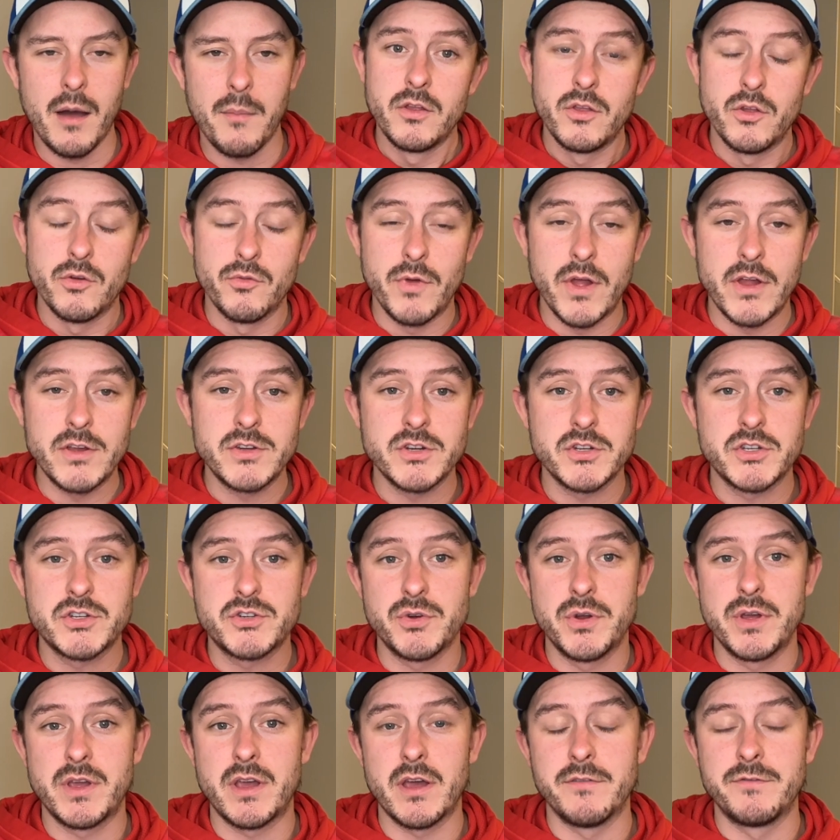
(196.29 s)
The Rangers
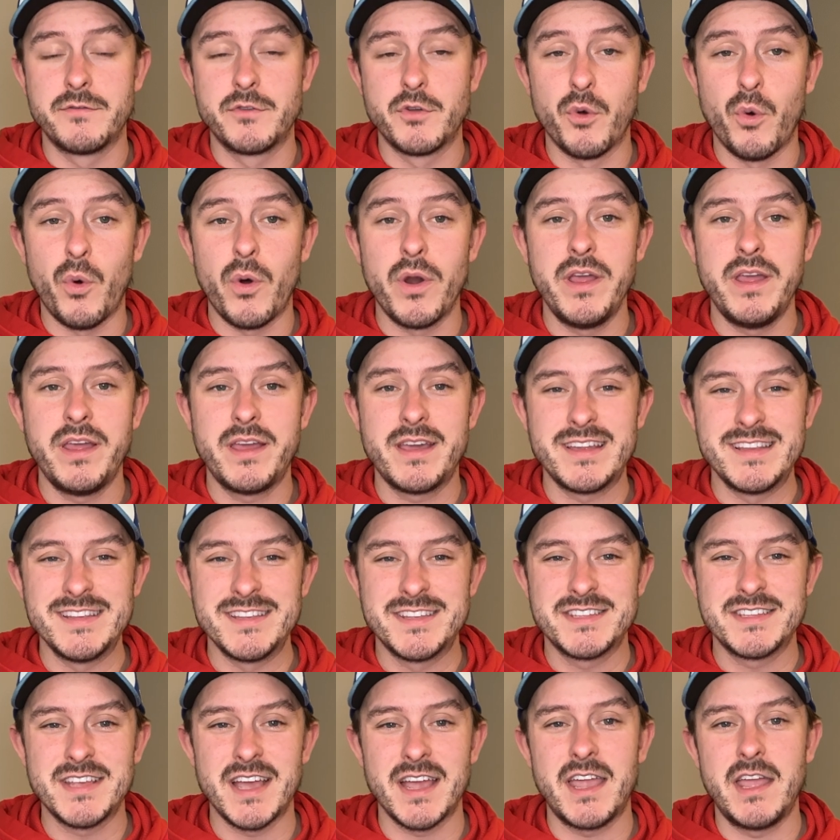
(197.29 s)
streak of 20
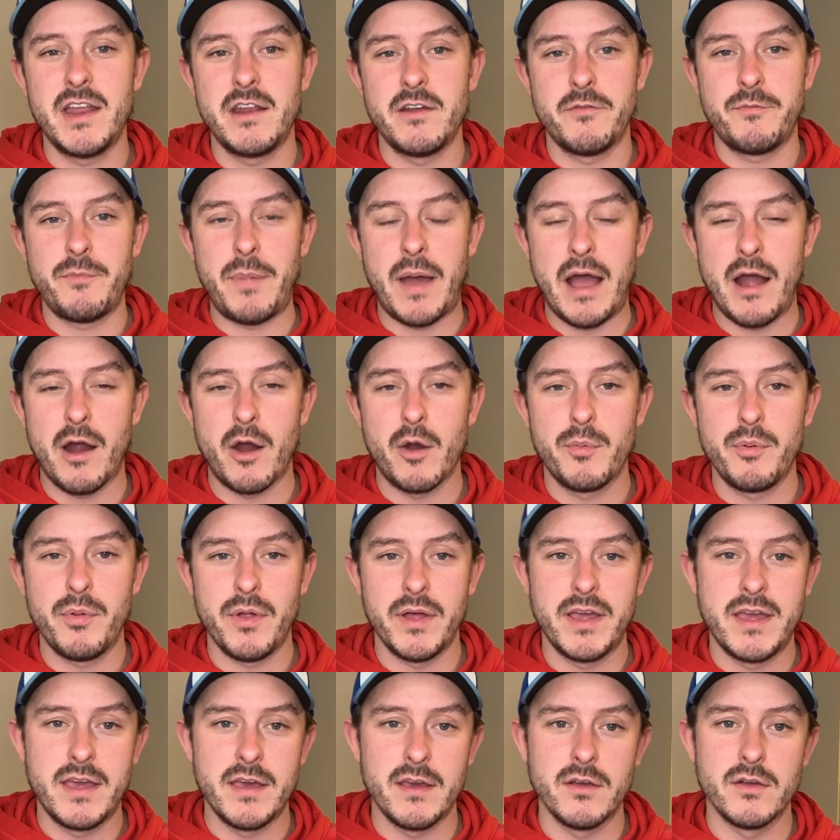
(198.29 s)
consecutive power play
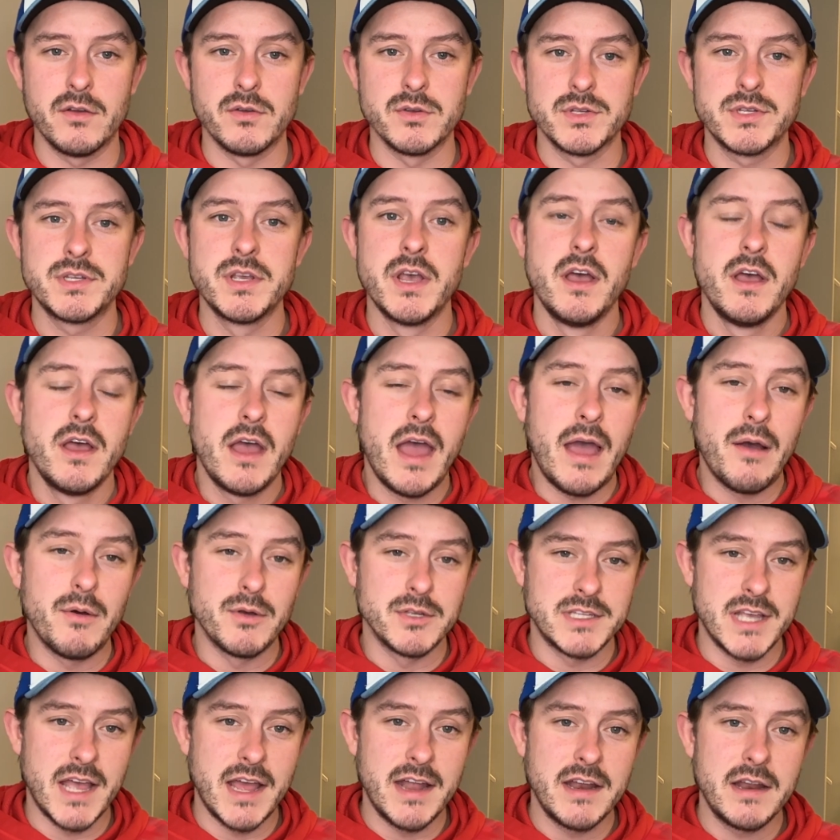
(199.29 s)
kills was
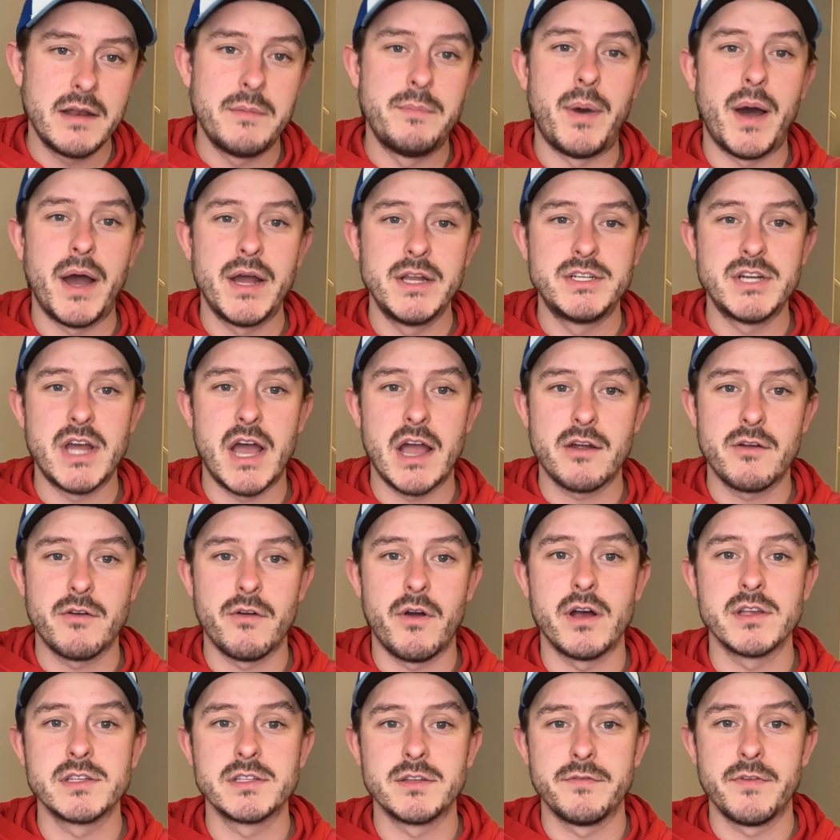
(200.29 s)
ended by Jack
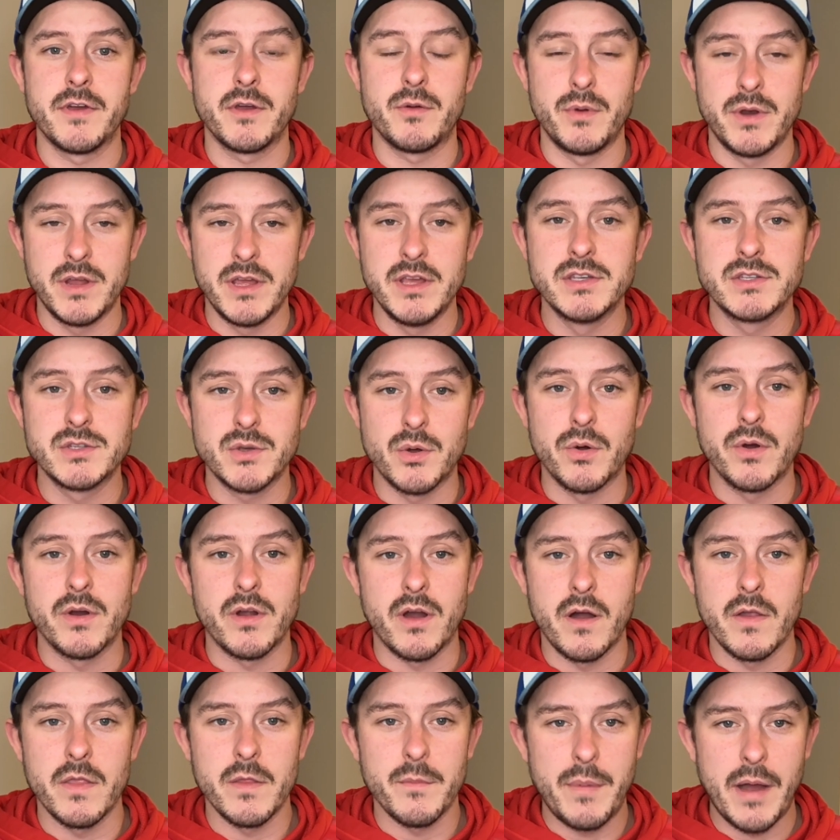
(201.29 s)
Roslovic when he scored
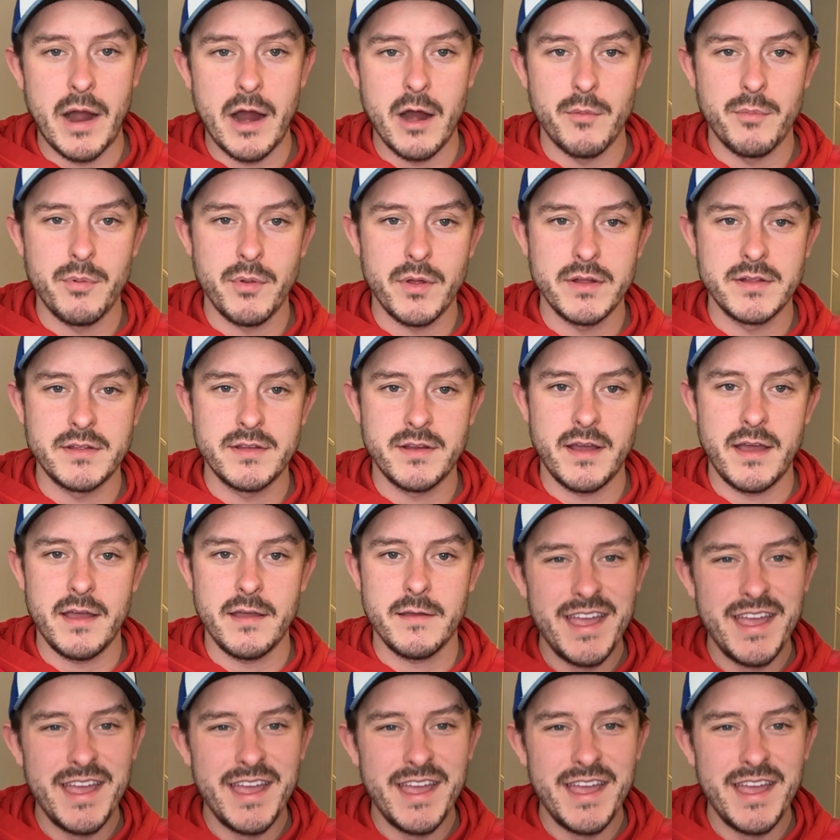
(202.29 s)
on the power play today.